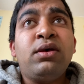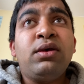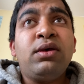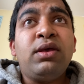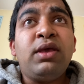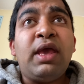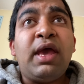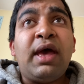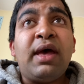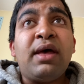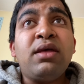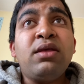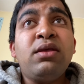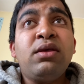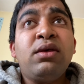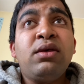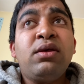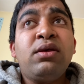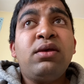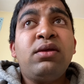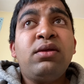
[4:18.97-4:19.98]
Yeah.
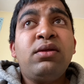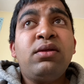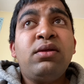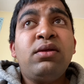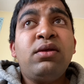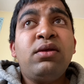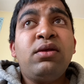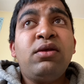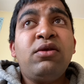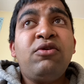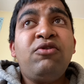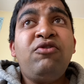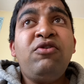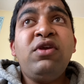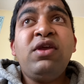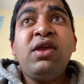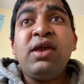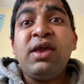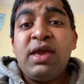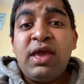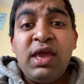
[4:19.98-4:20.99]
She
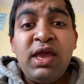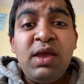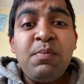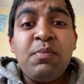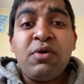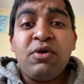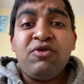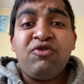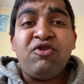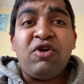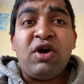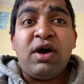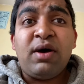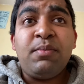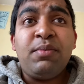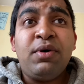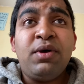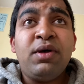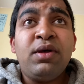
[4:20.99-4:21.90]
can keep her job